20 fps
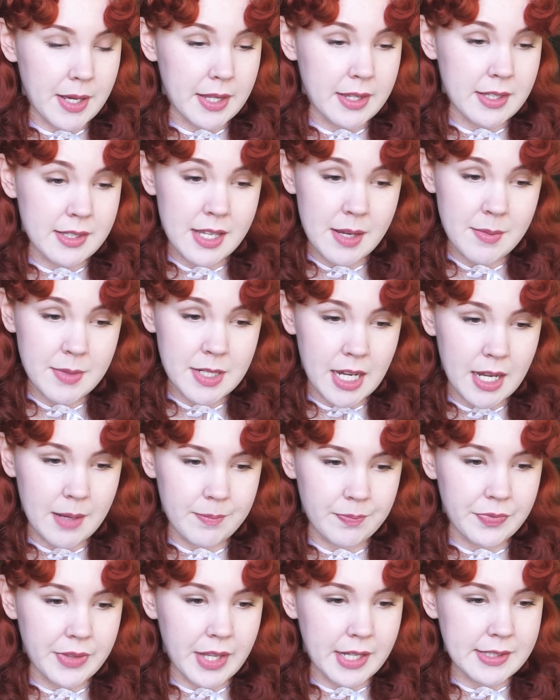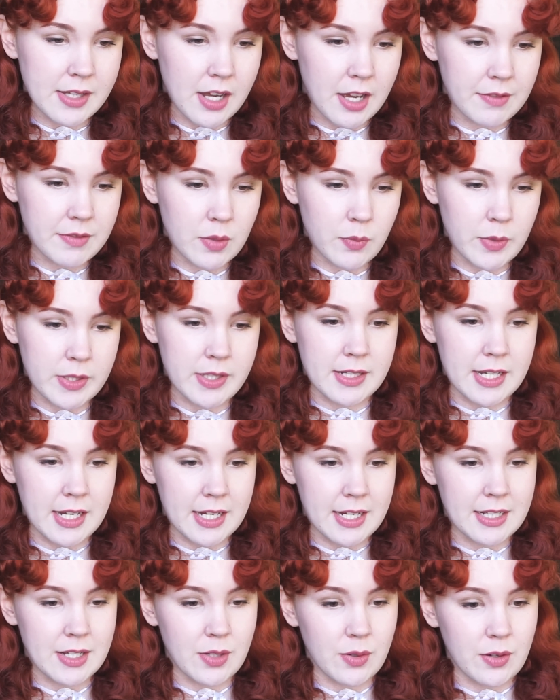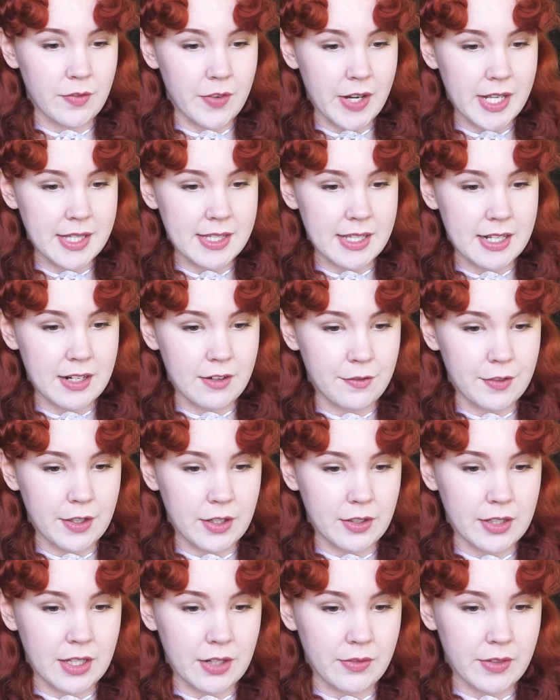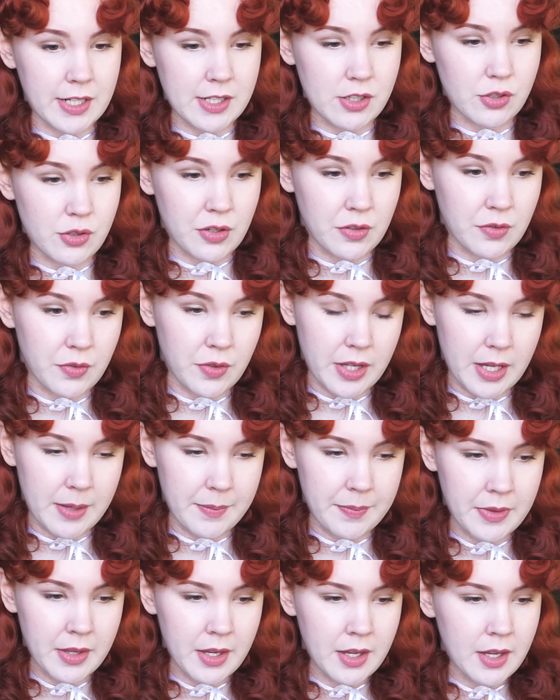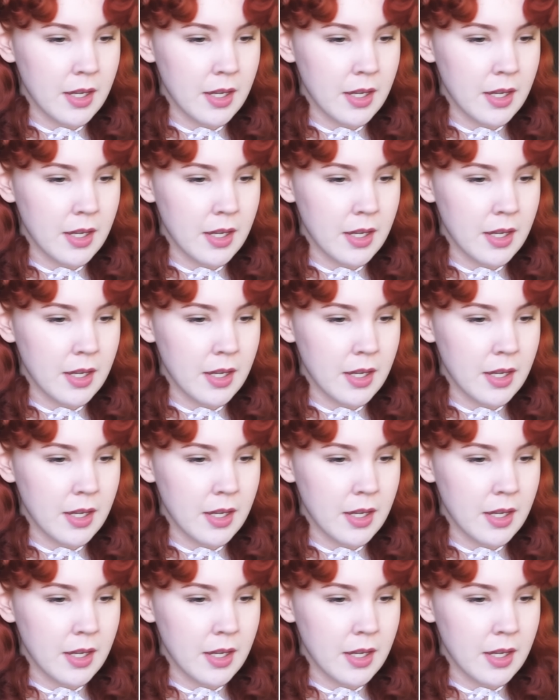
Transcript: At the same time, that's often what's needed to advance in a field that rings true for them.